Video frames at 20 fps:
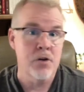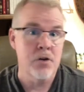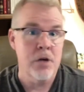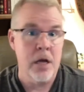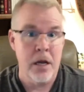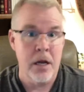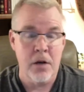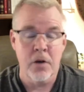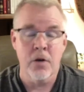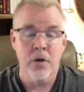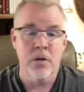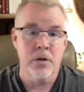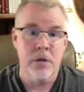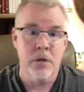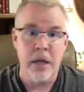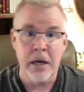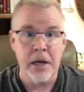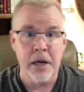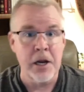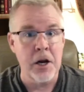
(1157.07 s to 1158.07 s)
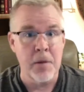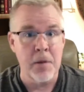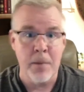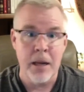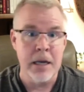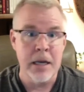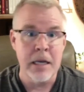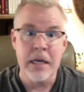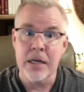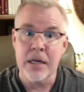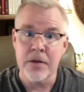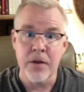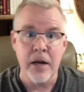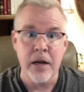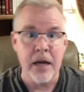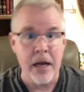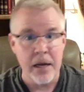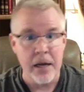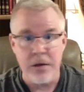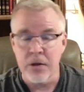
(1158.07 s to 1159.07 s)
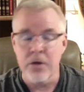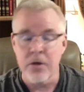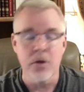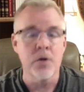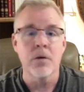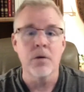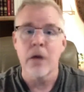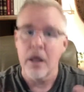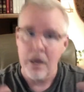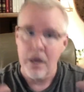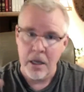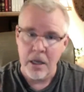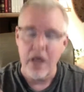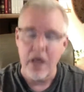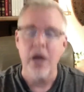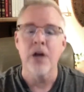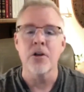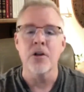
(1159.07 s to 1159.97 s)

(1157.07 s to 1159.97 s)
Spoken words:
You got to take care of my needs. I got to do la, la, la.